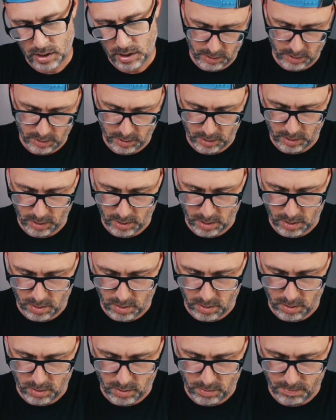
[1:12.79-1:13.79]

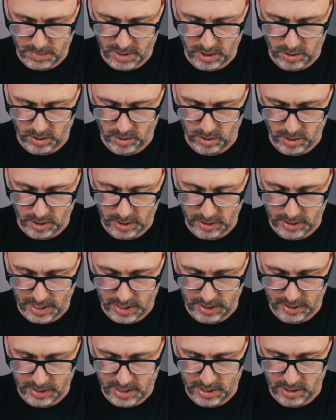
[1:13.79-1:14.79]
So make sure you hit
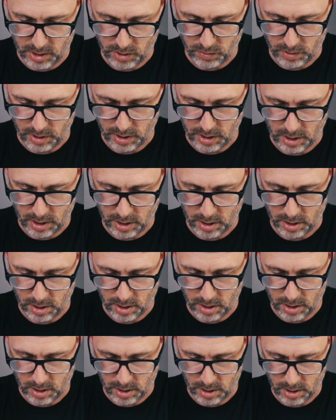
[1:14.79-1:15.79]
that lens really
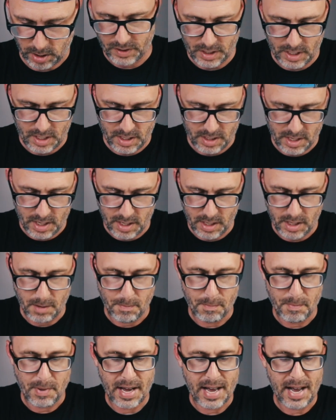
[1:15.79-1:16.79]
good. And then
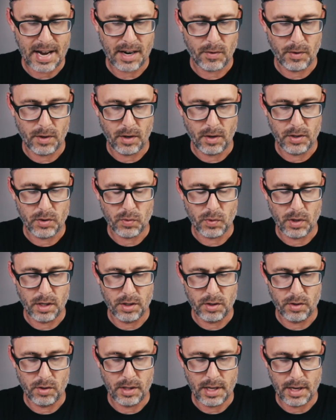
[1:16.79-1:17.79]
the back, we always wanna
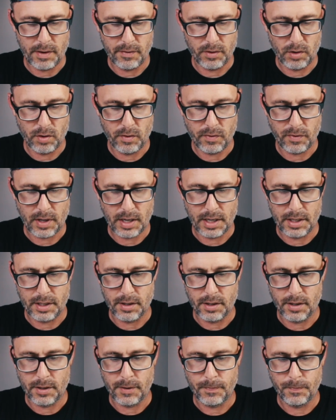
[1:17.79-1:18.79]
do that viewfinder.